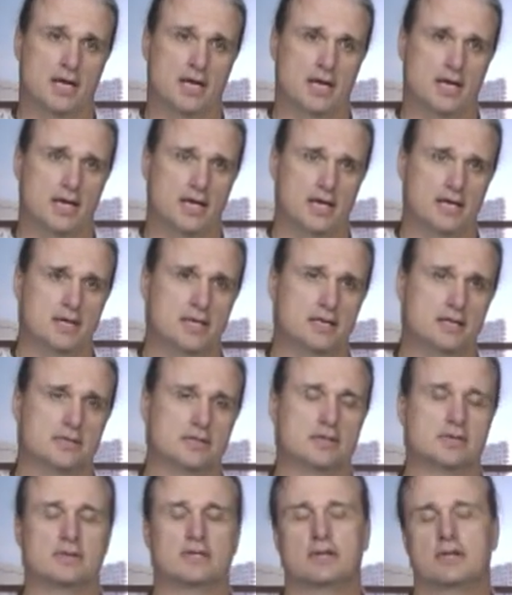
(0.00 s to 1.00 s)

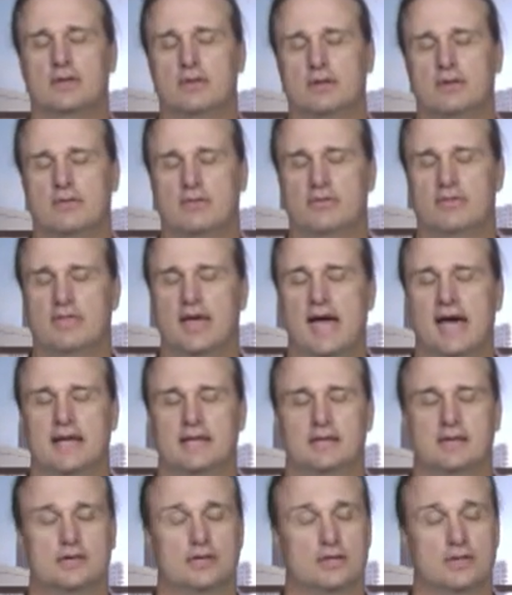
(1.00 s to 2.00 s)
And
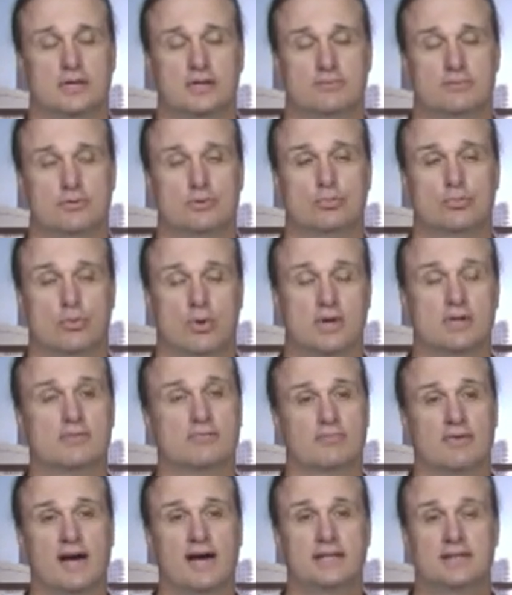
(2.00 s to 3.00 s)
that, if you want to
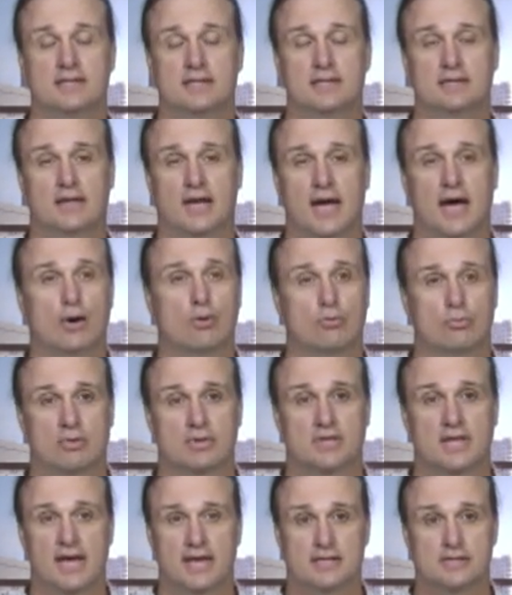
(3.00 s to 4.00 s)
find out what
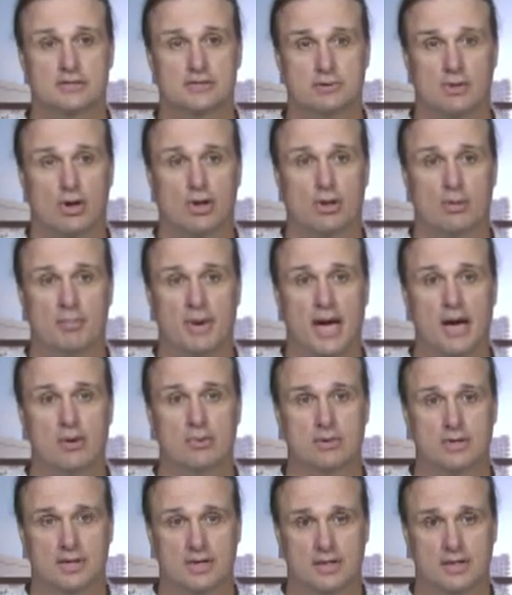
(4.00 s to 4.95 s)
that is all about,